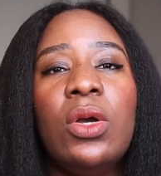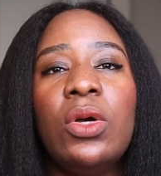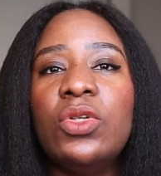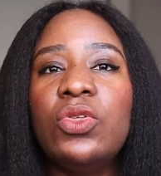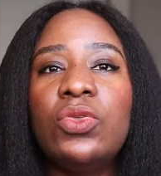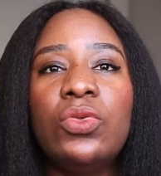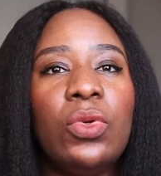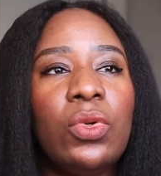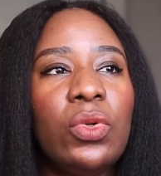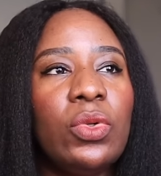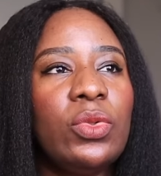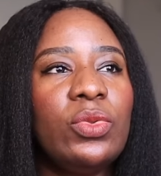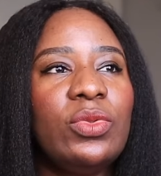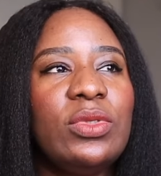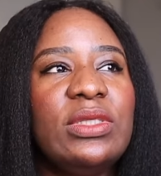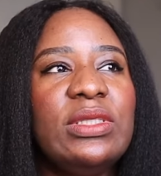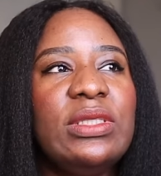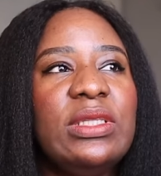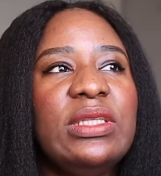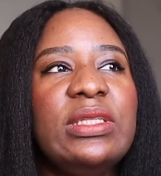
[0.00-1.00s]
So
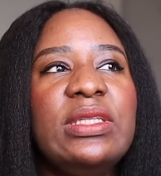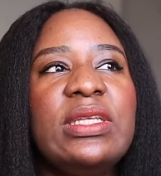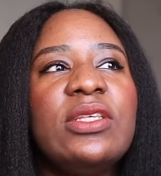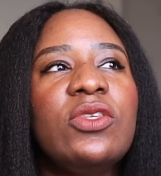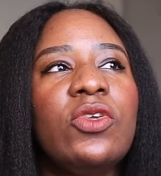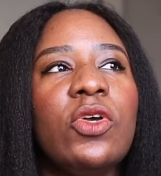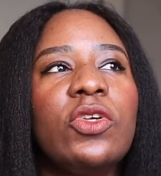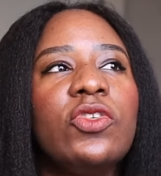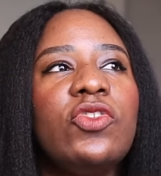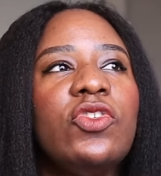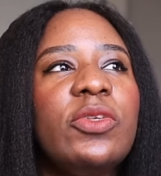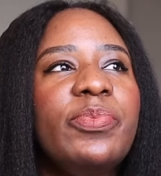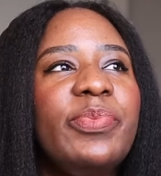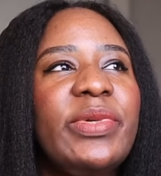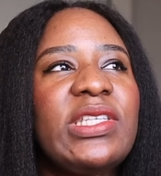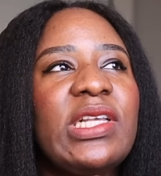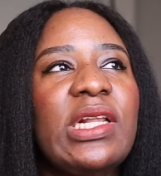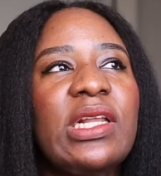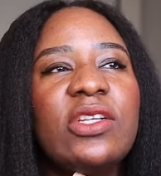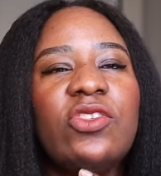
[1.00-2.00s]
this country
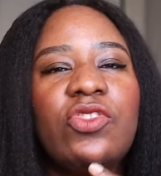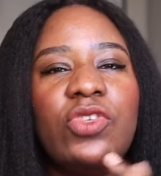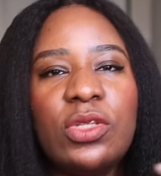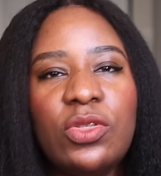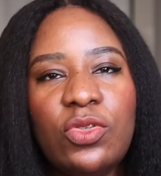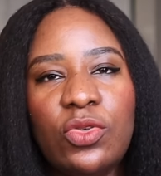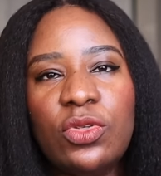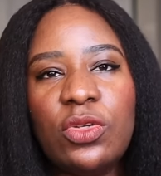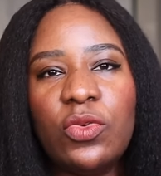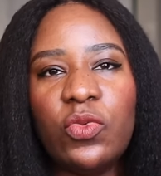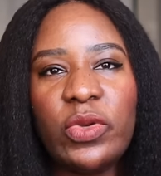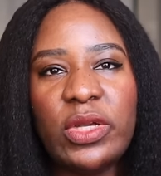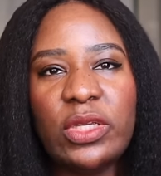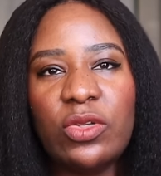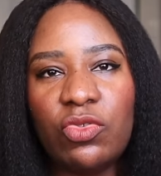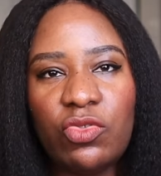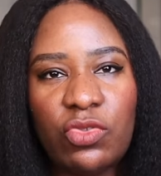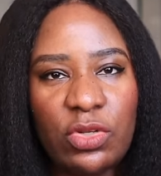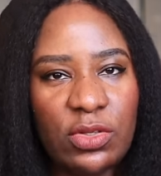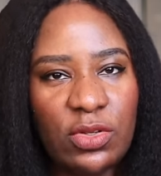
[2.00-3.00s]
basically treats you the way
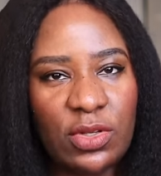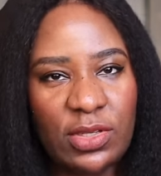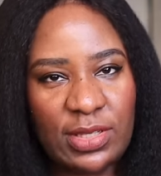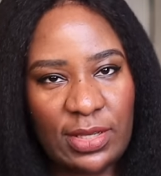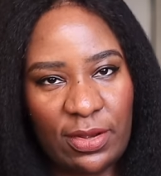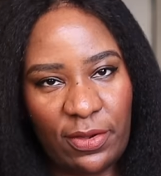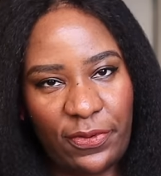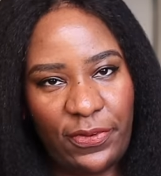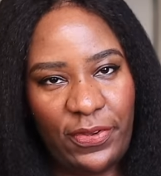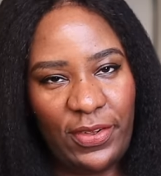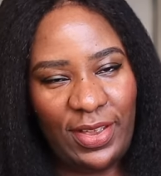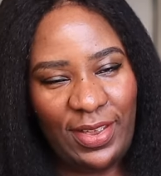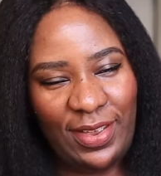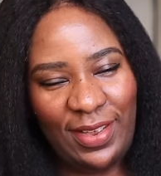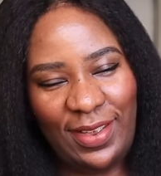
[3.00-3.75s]
you treat yourself.